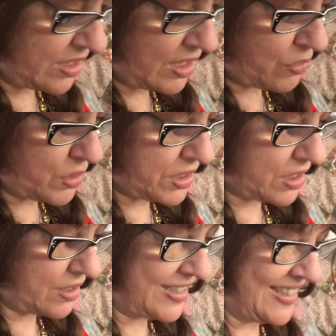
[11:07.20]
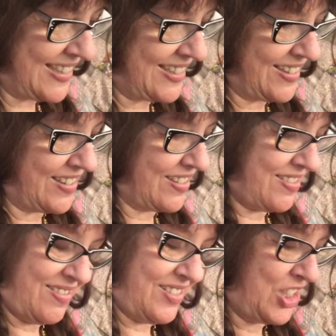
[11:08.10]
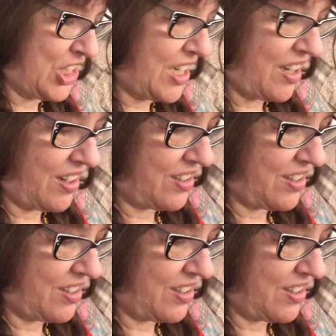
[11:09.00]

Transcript: It wasn't. Shells.